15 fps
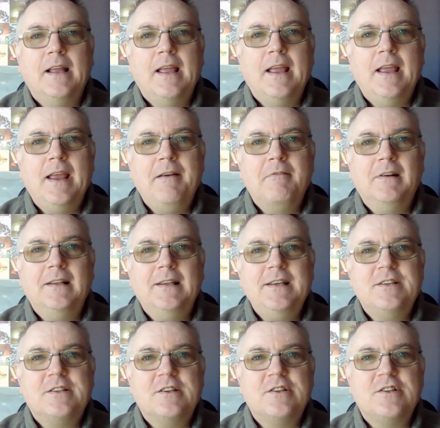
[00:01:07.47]
he
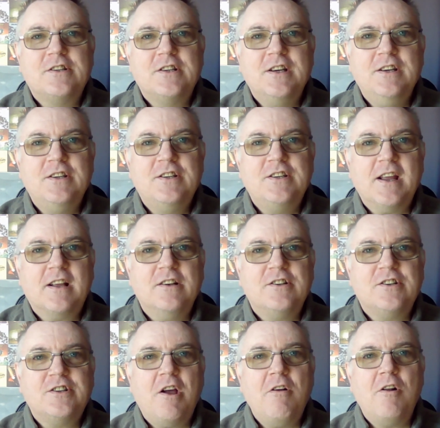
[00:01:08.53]
released his second
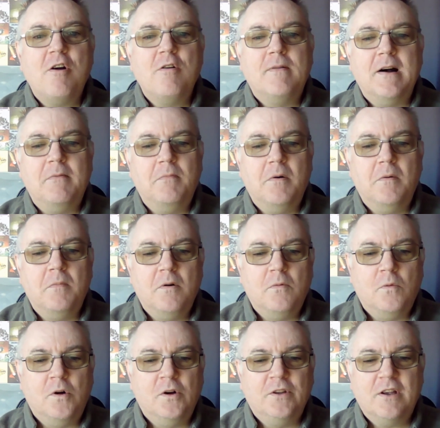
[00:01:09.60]
solo album,
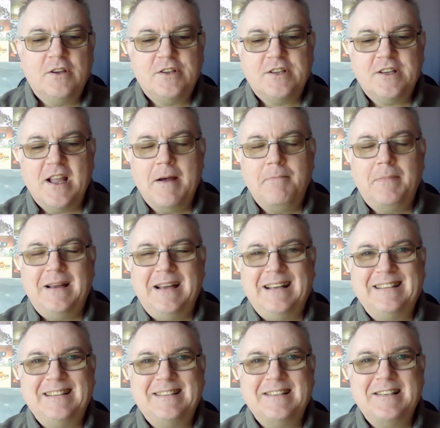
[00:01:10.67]
One Step
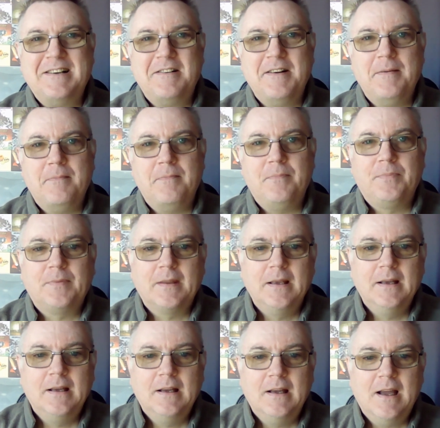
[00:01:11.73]
at a Time.
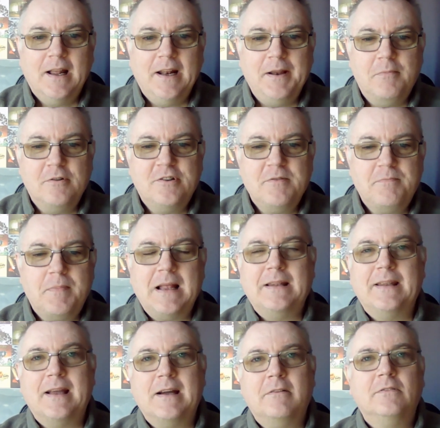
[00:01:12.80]
And he put a
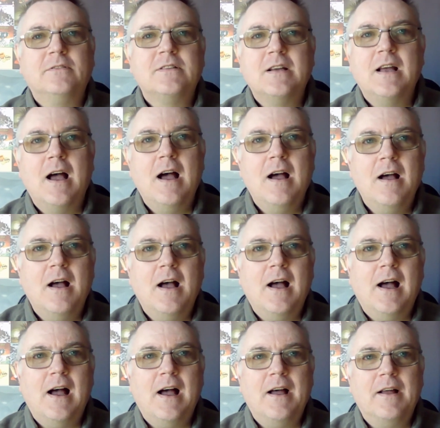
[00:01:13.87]
band out,
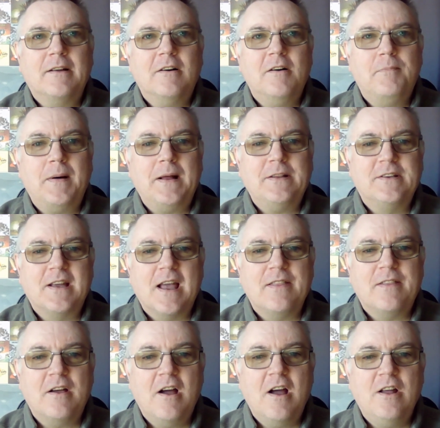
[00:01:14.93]
got a band
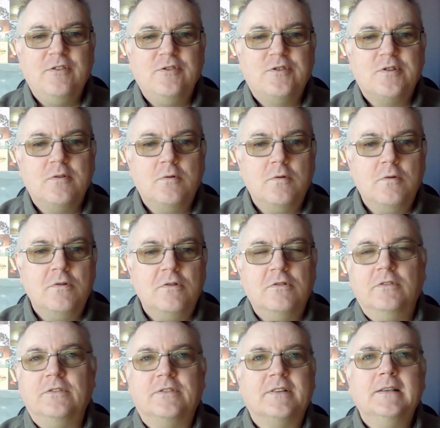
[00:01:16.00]
together and
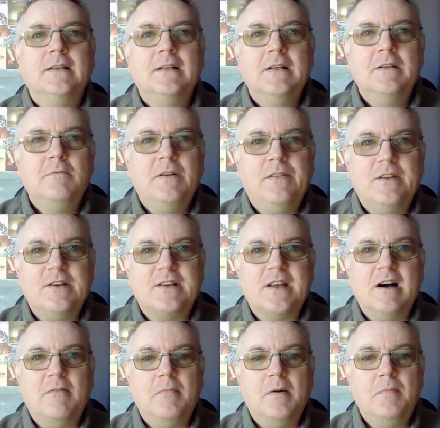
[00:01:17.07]
toured with this
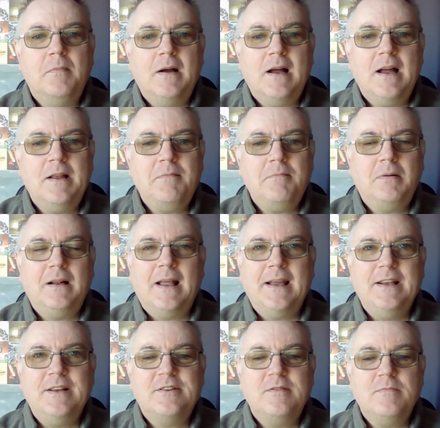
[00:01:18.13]
album and
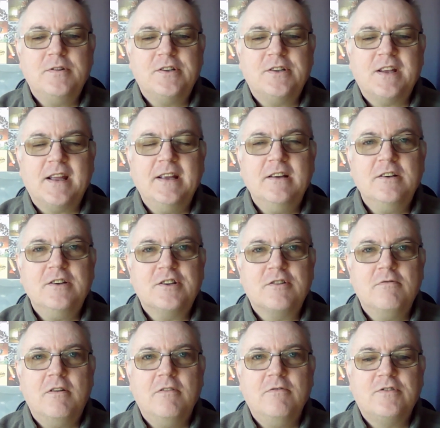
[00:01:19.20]
played some Status
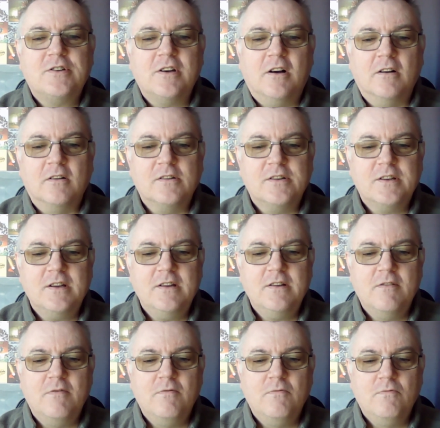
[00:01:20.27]
Quo songs that
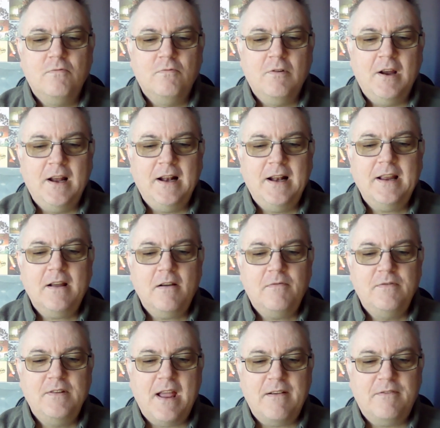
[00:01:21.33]
really
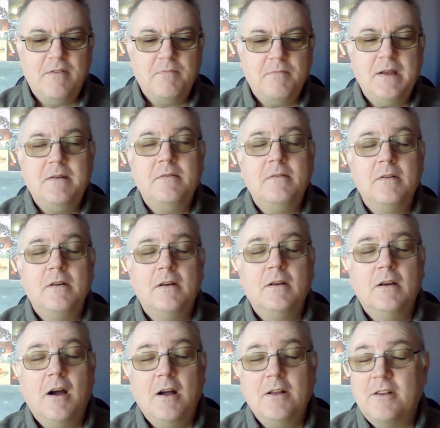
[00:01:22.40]
have never been,
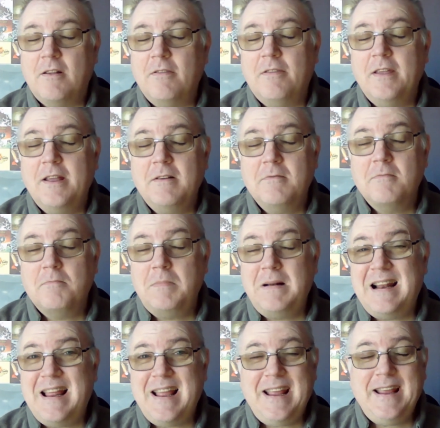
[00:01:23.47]
I don't think,
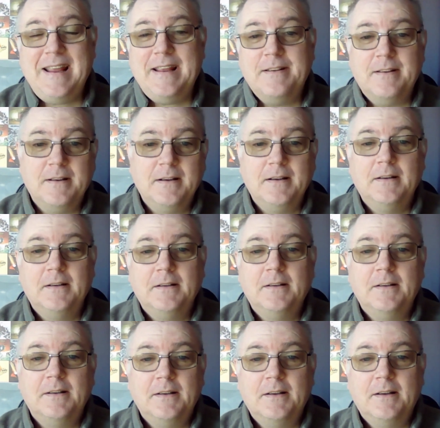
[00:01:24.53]
played.
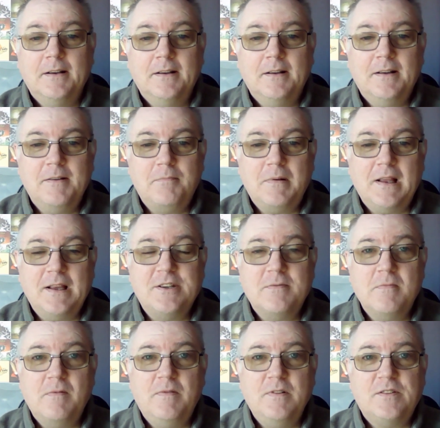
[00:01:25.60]
They played
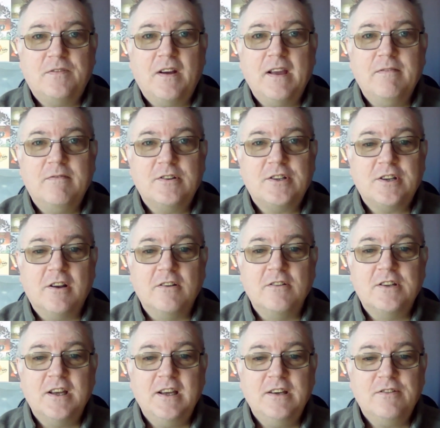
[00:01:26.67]
some of his favourite songs
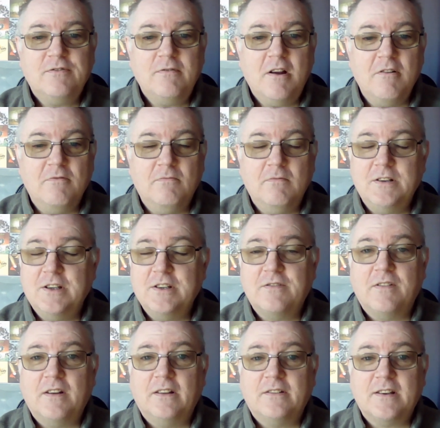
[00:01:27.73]
that he's wrote, which is
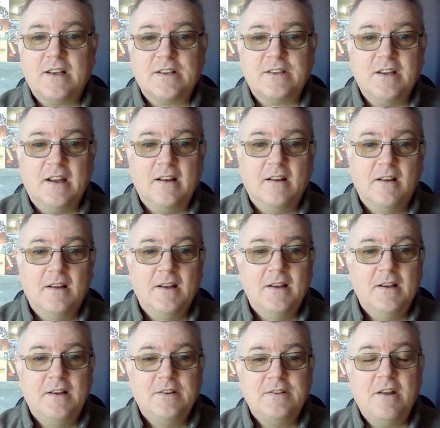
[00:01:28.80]
fantastic.
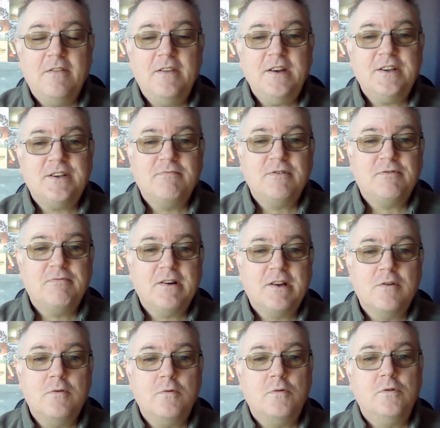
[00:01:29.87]
So this was
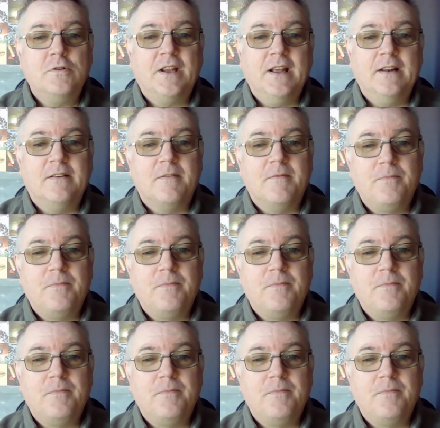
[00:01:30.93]
recorded